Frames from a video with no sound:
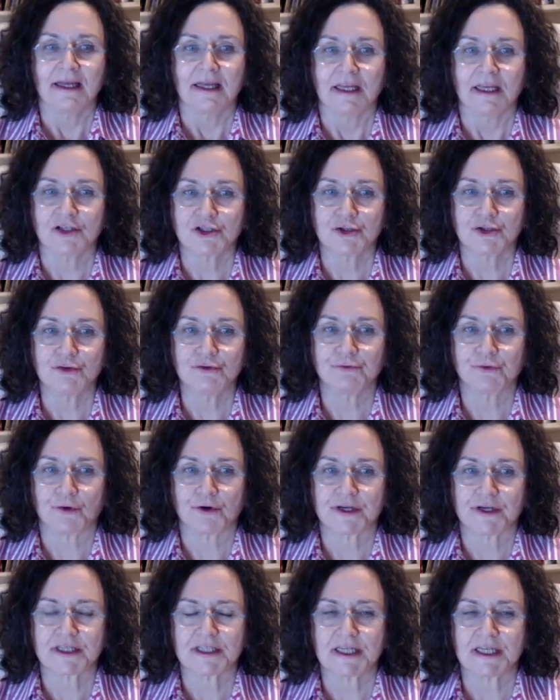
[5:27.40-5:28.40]
In
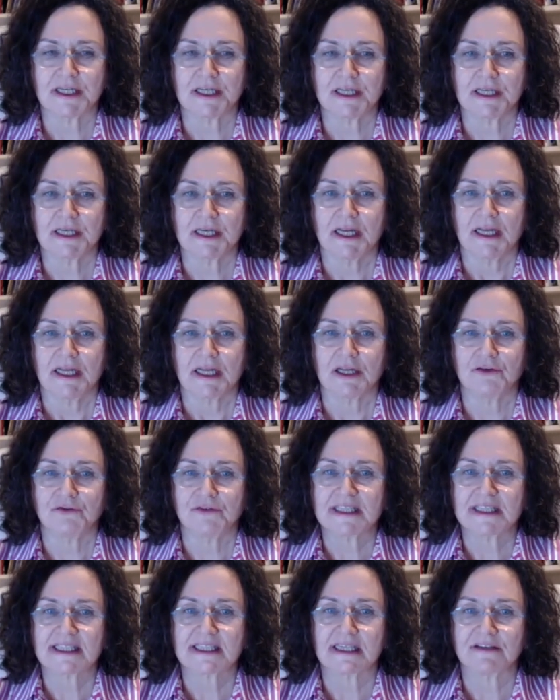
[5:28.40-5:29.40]
2014, he
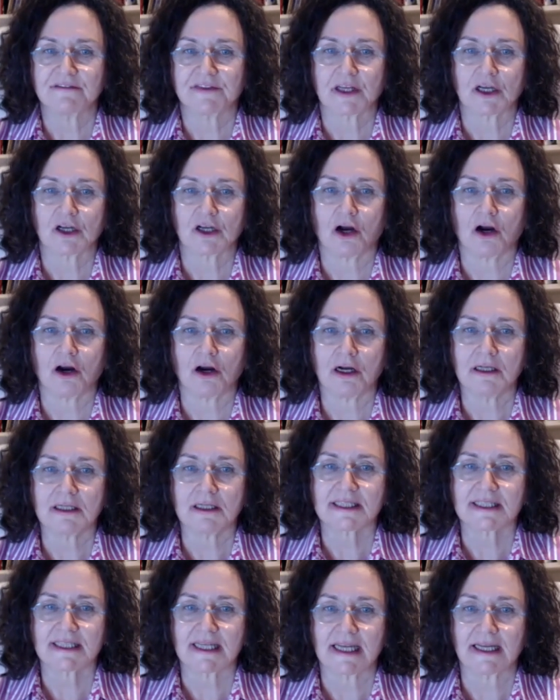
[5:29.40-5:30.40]
received the Carl
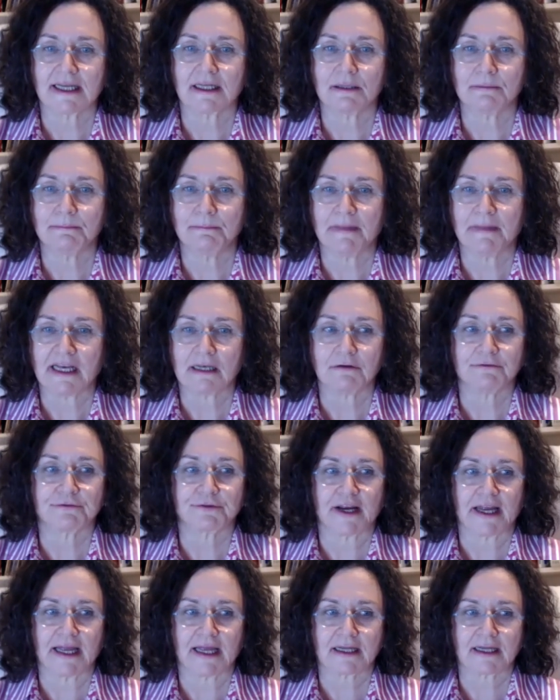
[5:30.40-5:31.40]
Sagan Medal
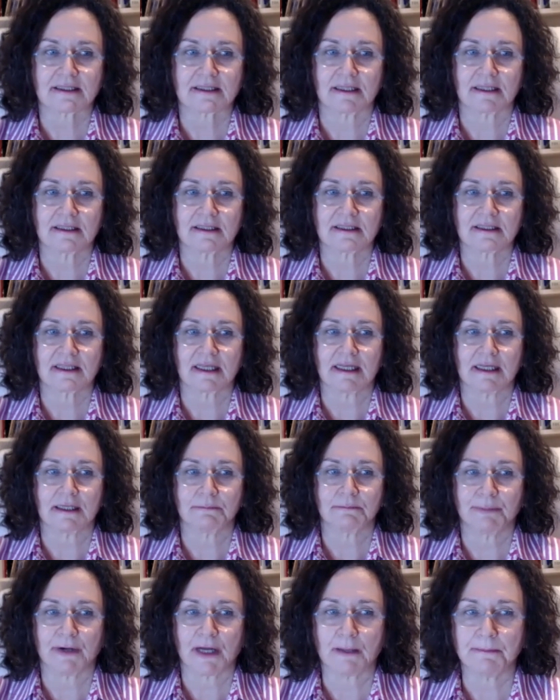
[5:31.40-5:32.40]
for Excellence
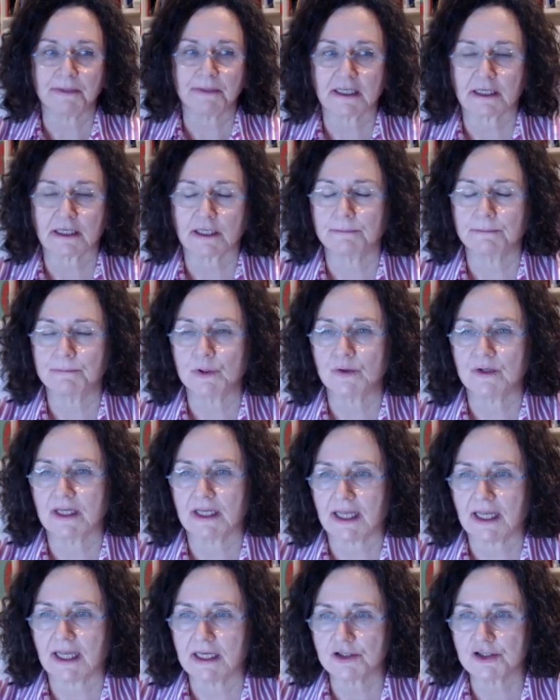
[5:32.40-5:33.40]
in Public
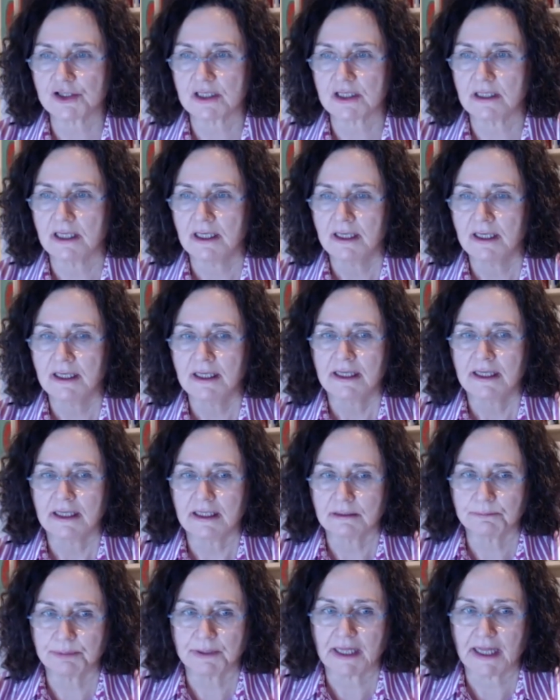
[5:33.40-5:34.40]
Communication
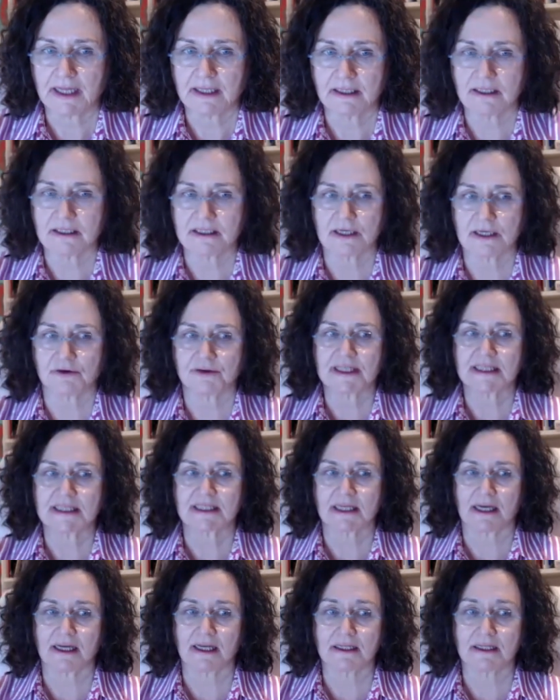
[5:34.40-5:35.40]
in Planetary
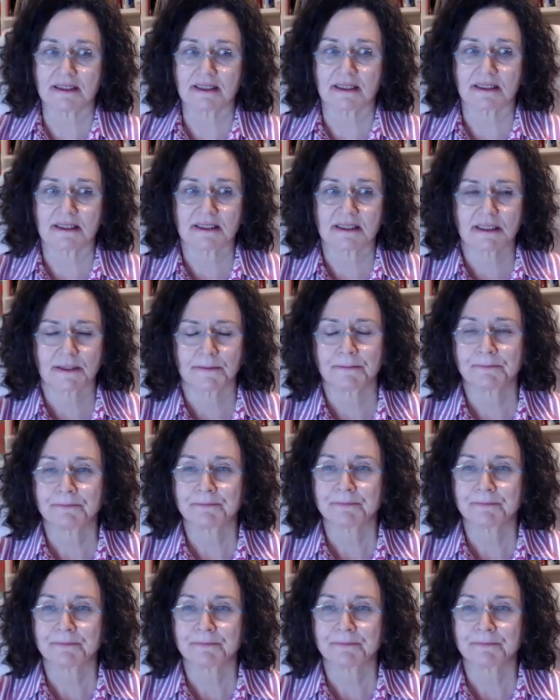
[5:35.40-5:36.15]
Sciences.